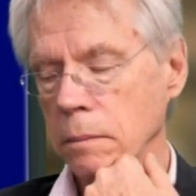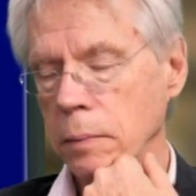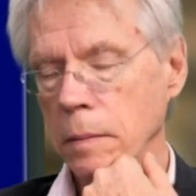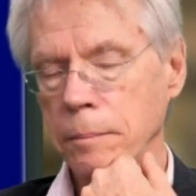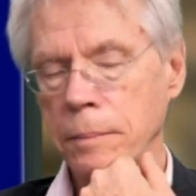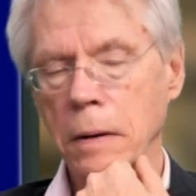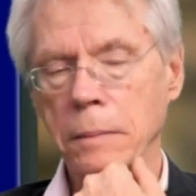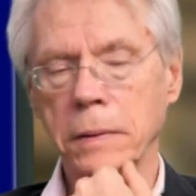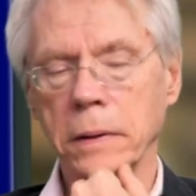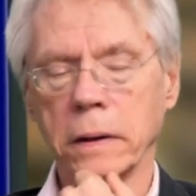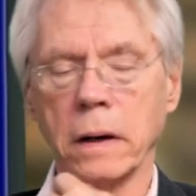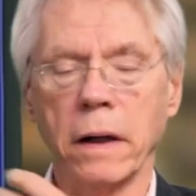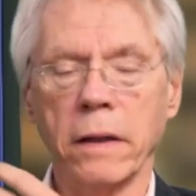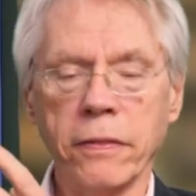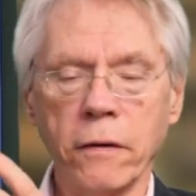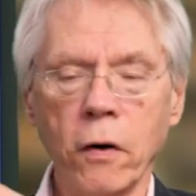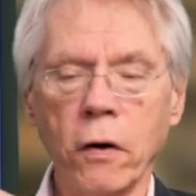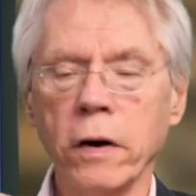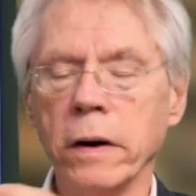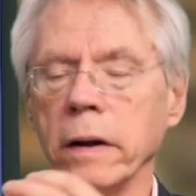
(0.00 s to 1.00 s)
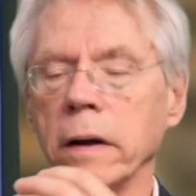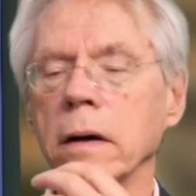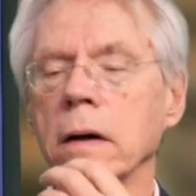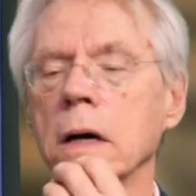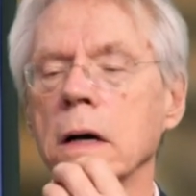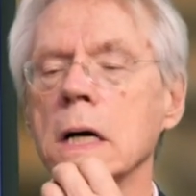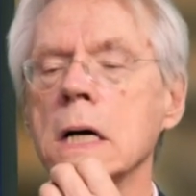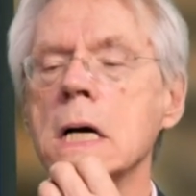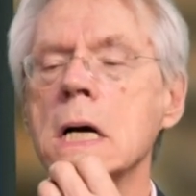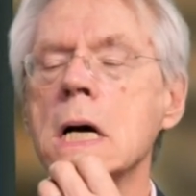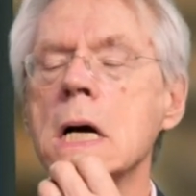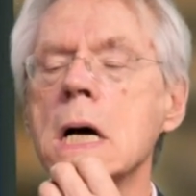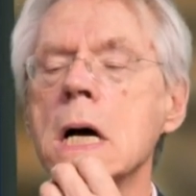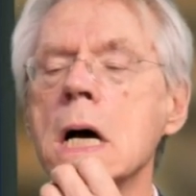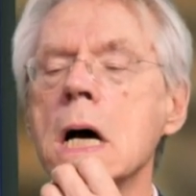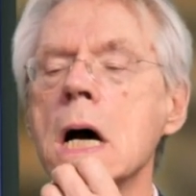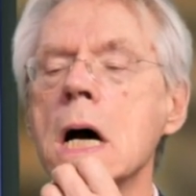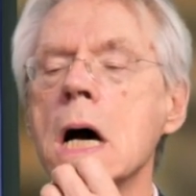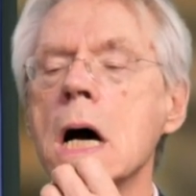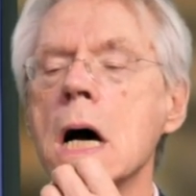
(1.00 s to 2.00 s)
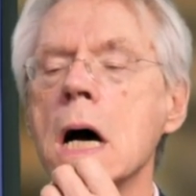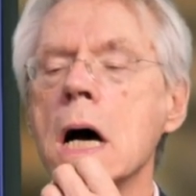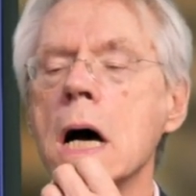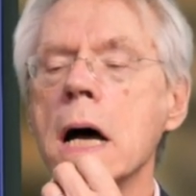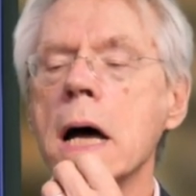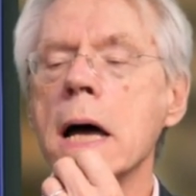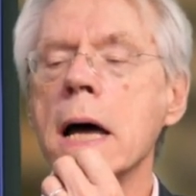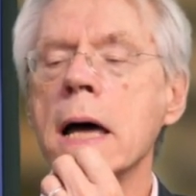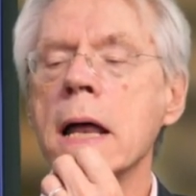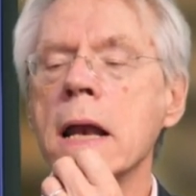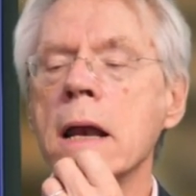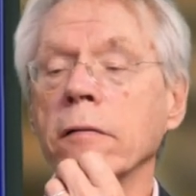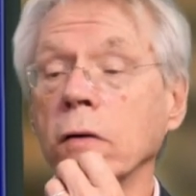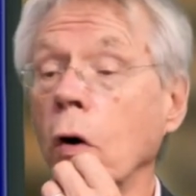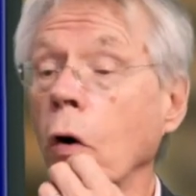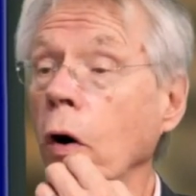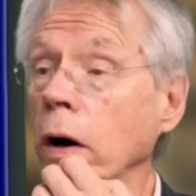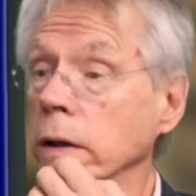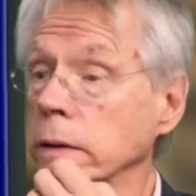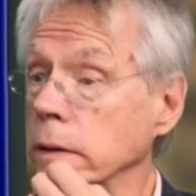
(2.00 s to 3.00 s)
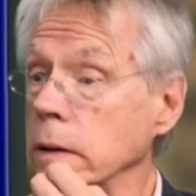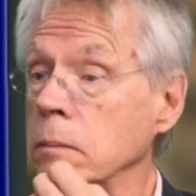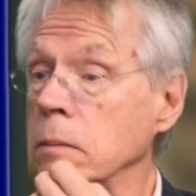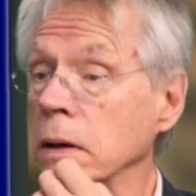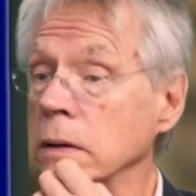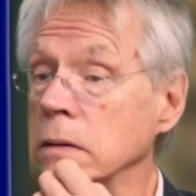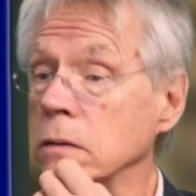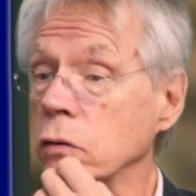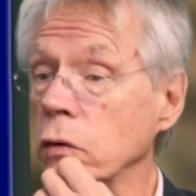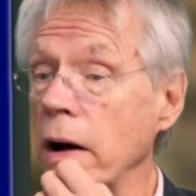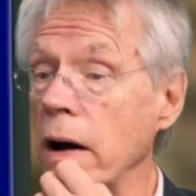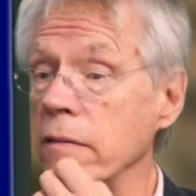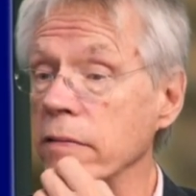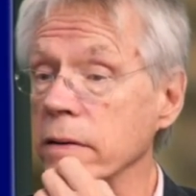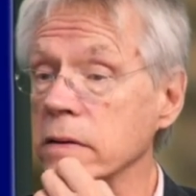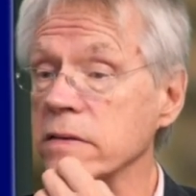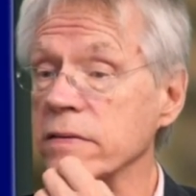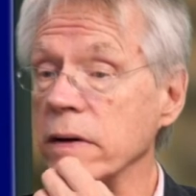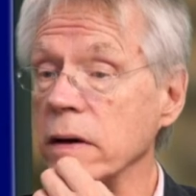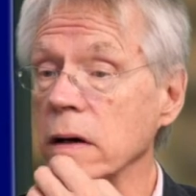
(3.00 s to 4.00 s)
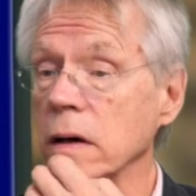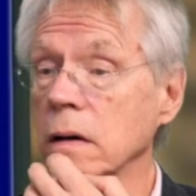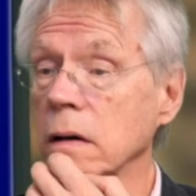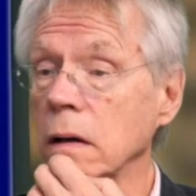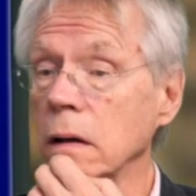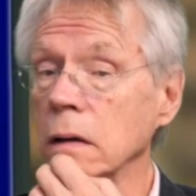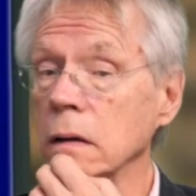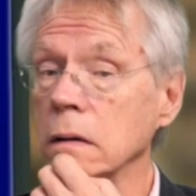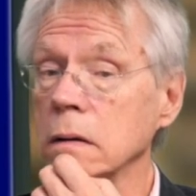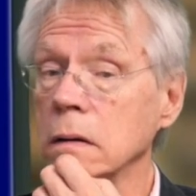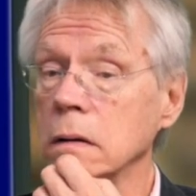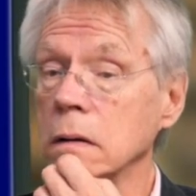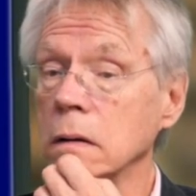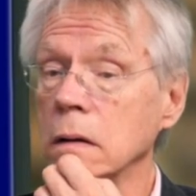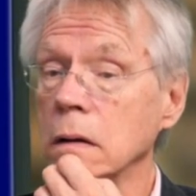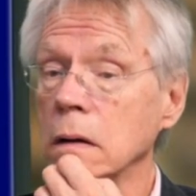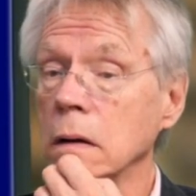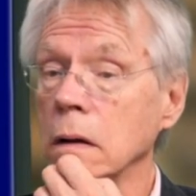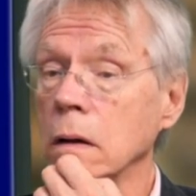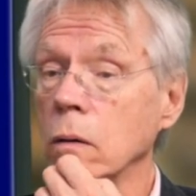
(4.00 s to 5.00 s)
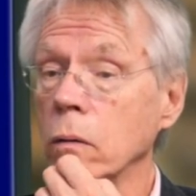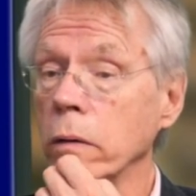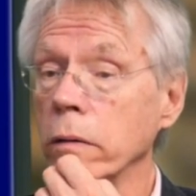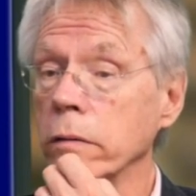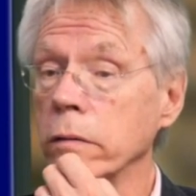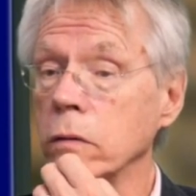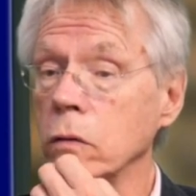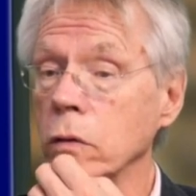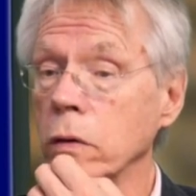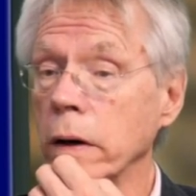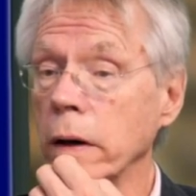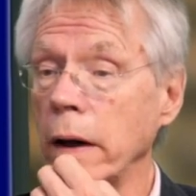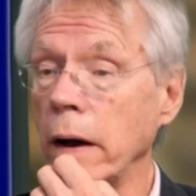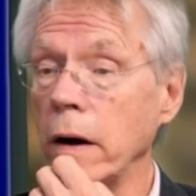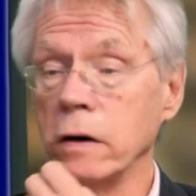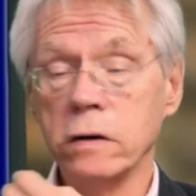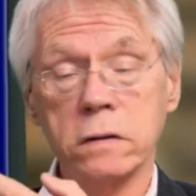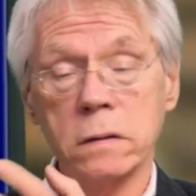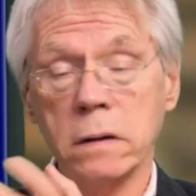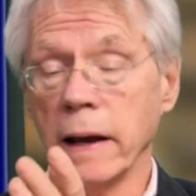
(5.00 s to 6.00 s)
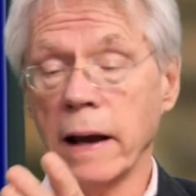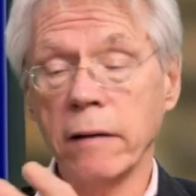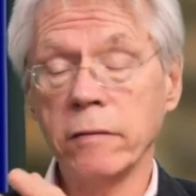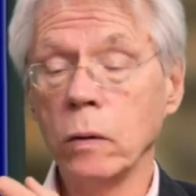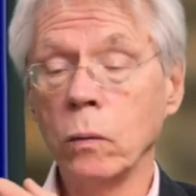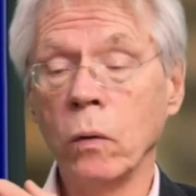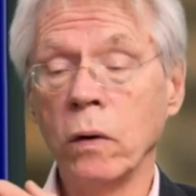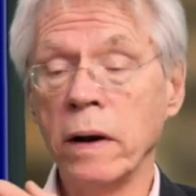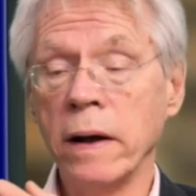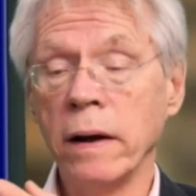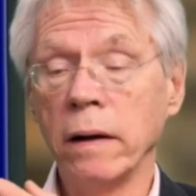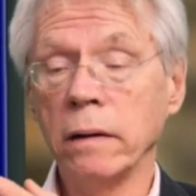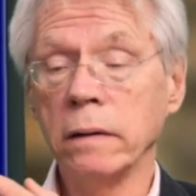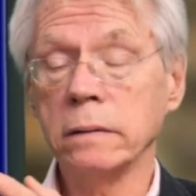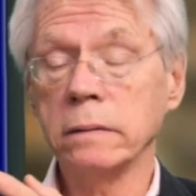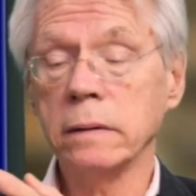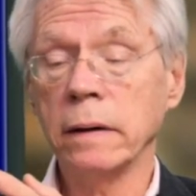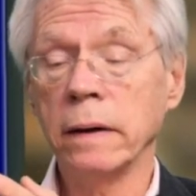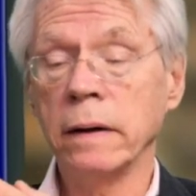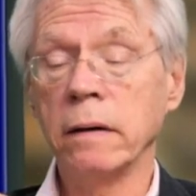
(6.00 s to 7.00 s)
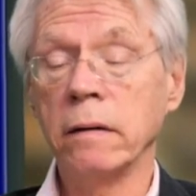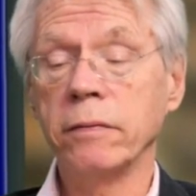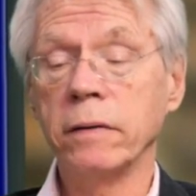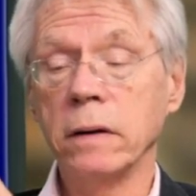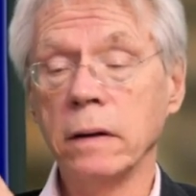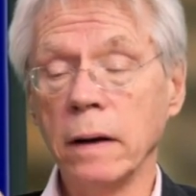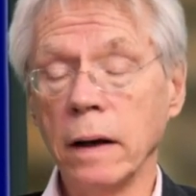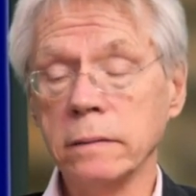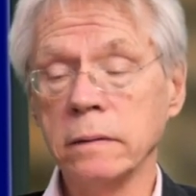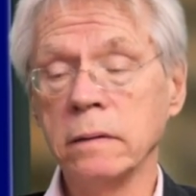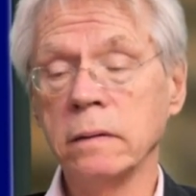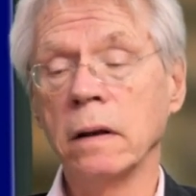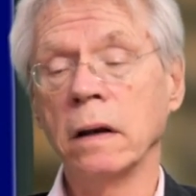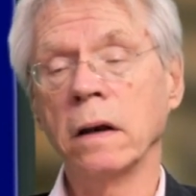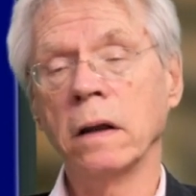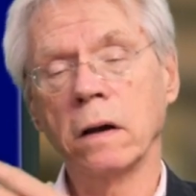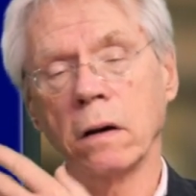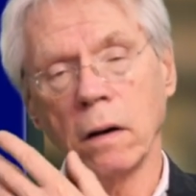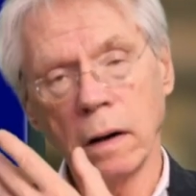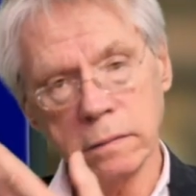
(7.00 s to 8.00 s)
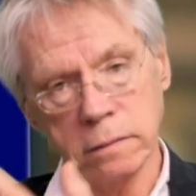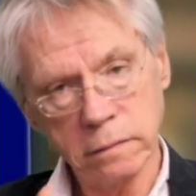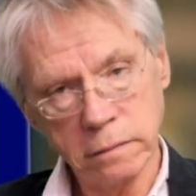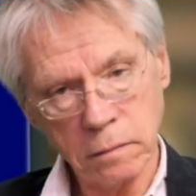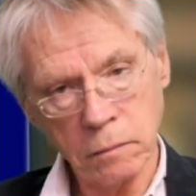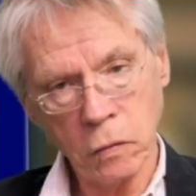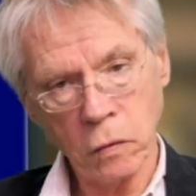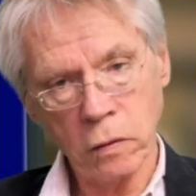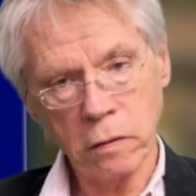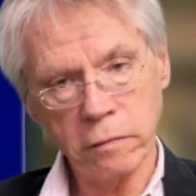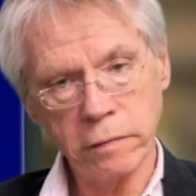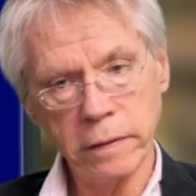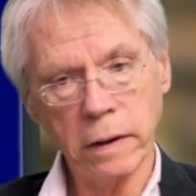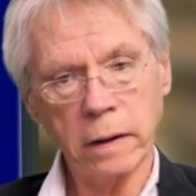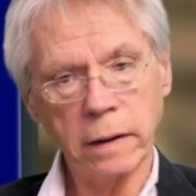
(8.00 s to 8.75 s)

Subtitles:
public authority here, And of course, he must drive his vehicle with due care, just like everyone else. And if he doesn't, then he causes a motor vehicle